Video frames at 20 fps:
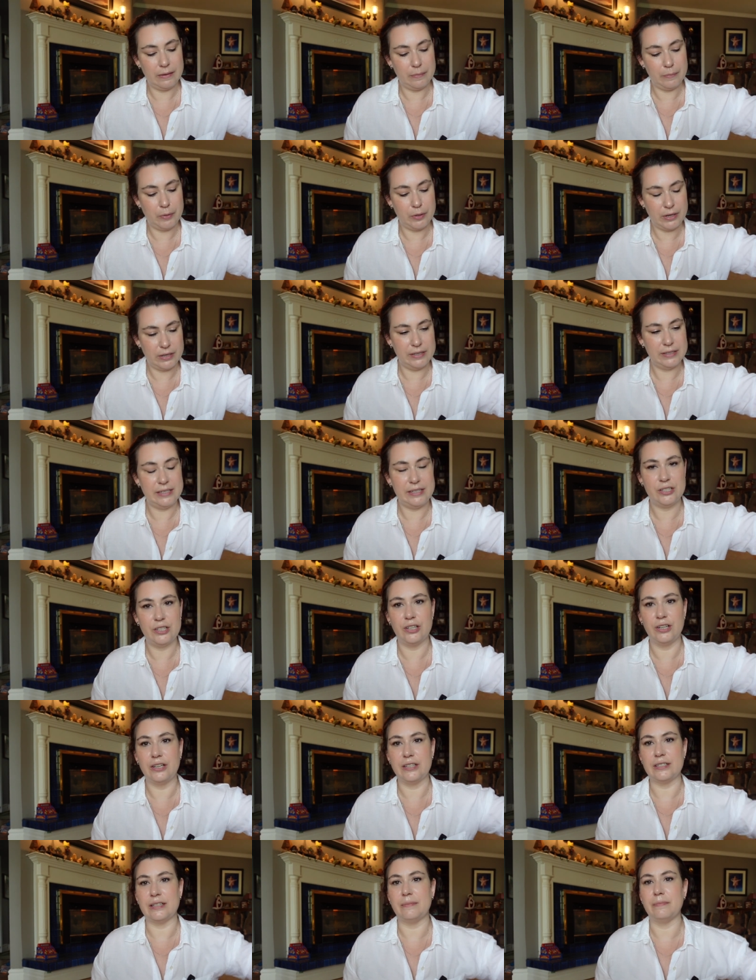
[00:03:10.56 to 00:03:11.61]
put on a
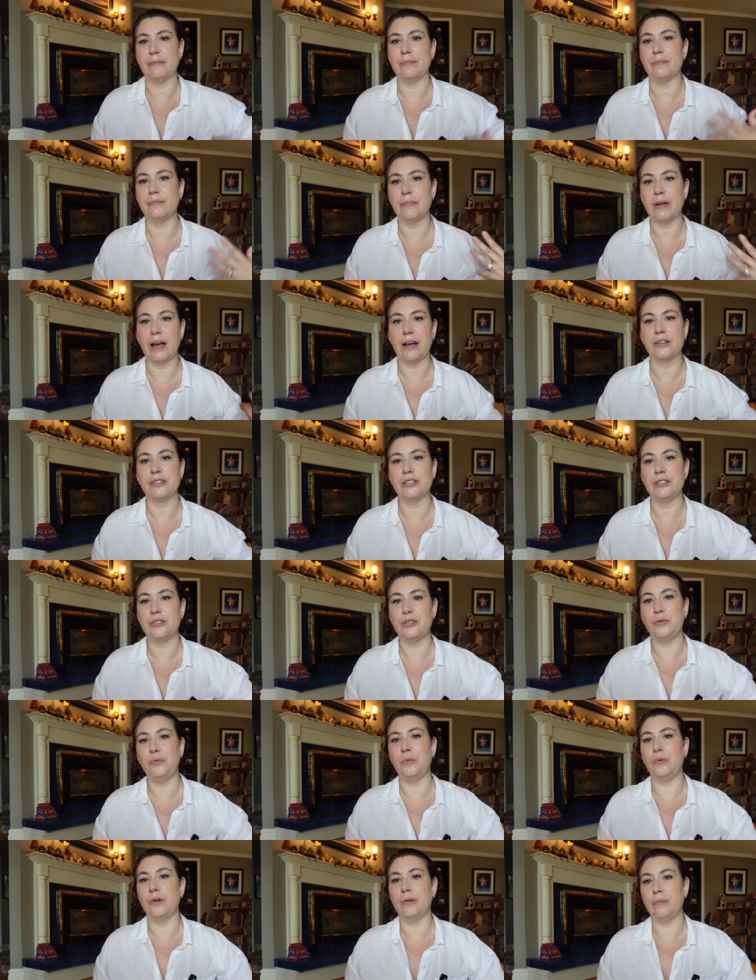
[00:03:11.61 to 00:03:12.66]
t-shirt because I'm actually
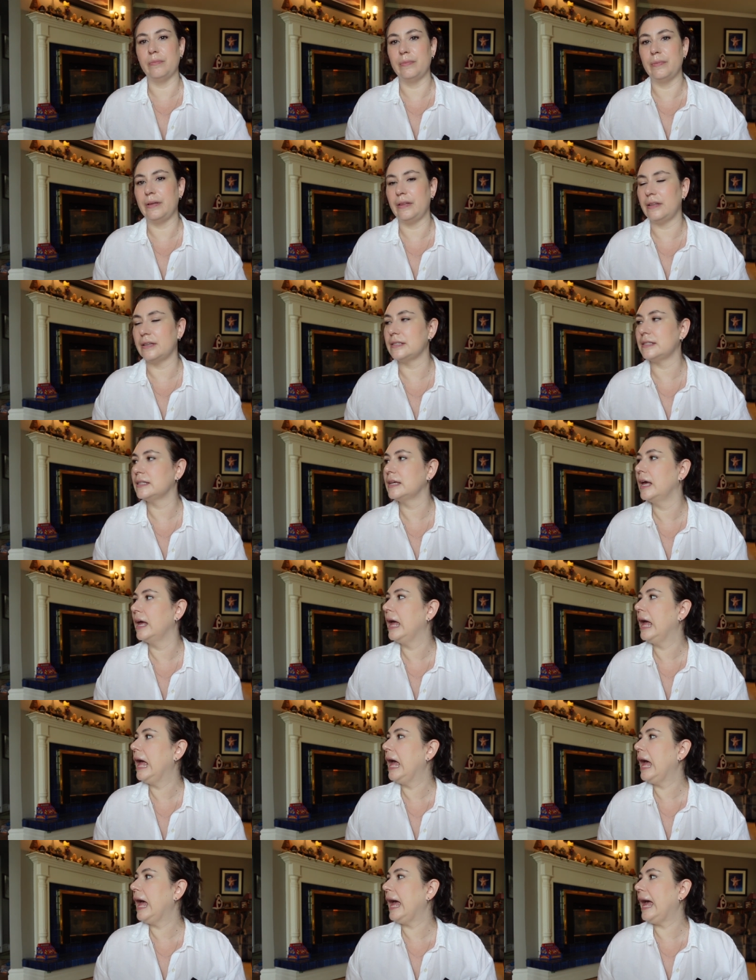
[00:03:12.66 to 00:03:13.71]
too warm in this,
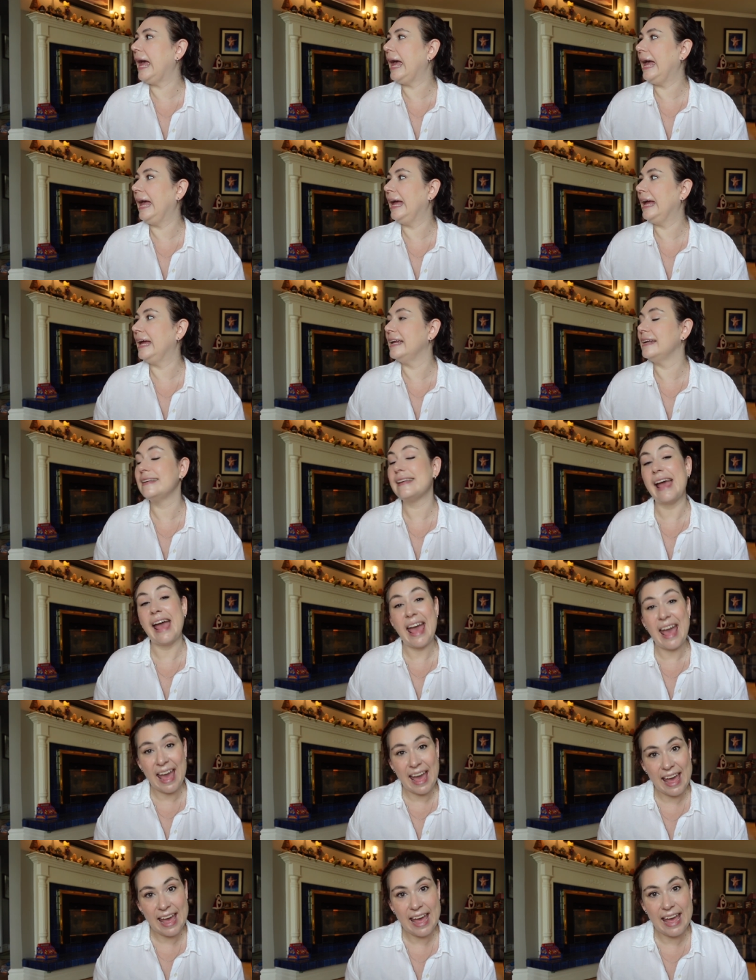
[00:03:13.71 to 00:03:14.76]
and
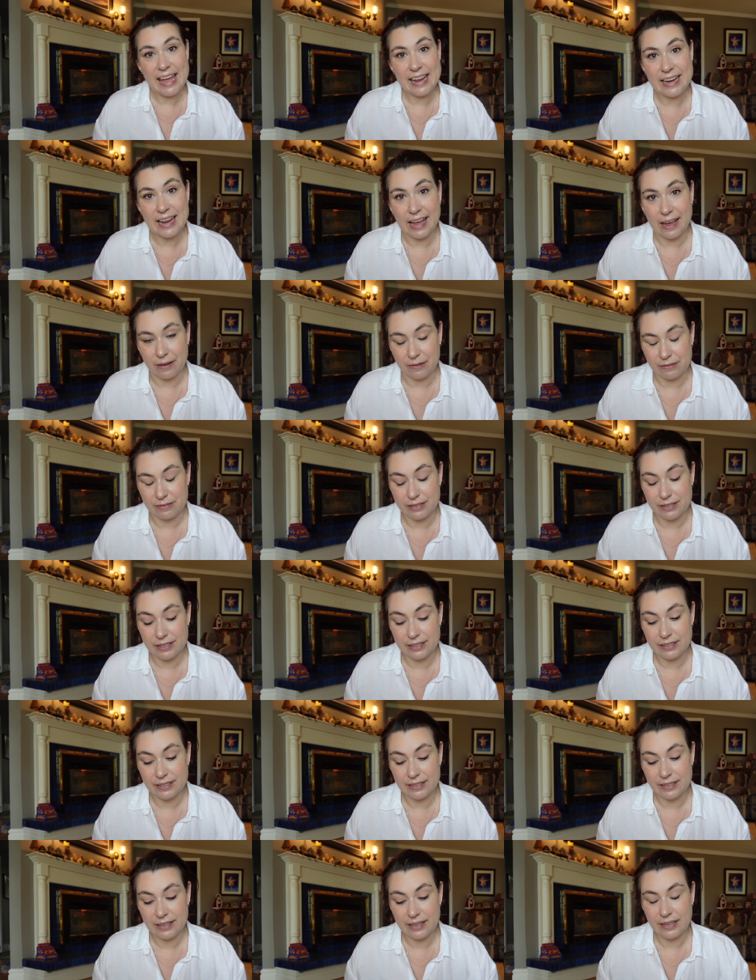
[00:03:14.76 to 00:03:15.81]
head out
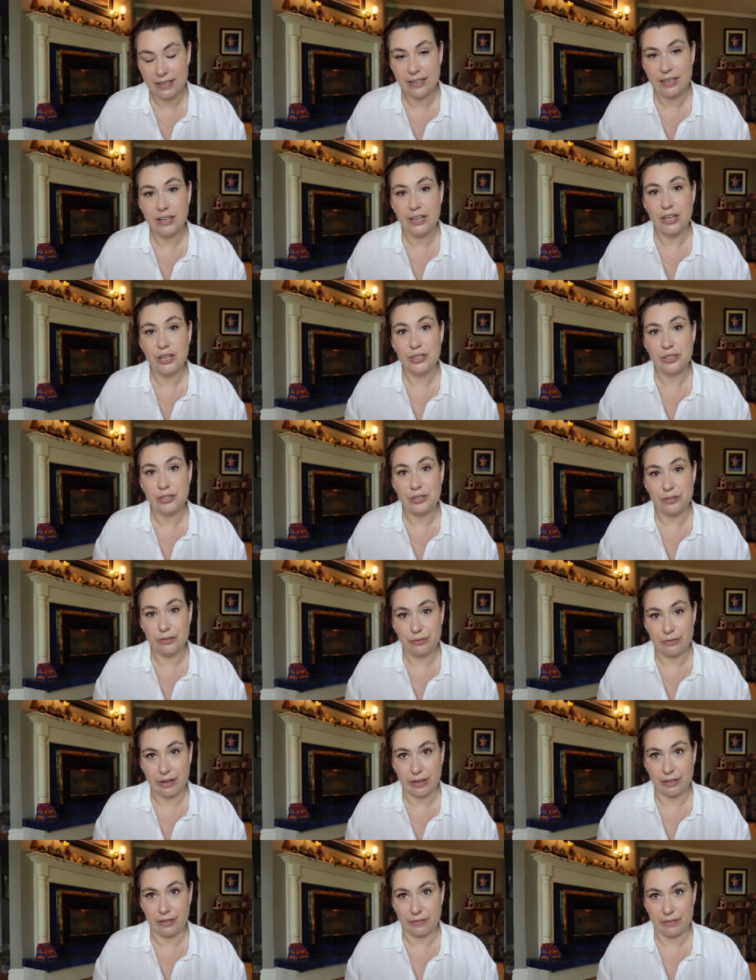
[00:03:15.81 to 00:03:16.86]
to
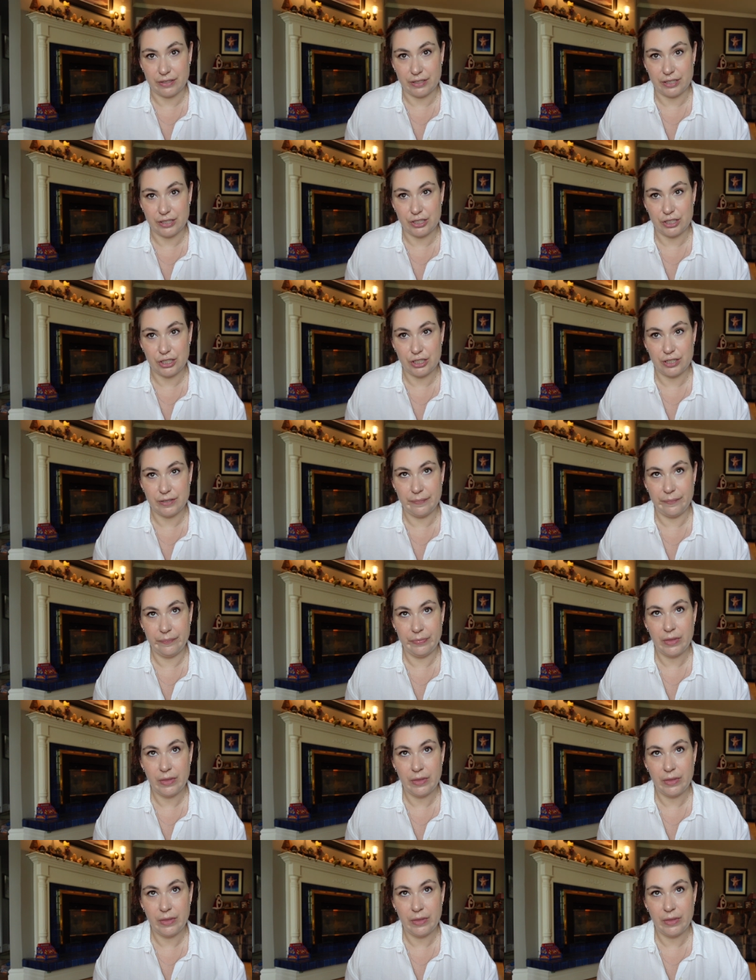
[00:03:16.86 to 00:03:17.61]
Value Village.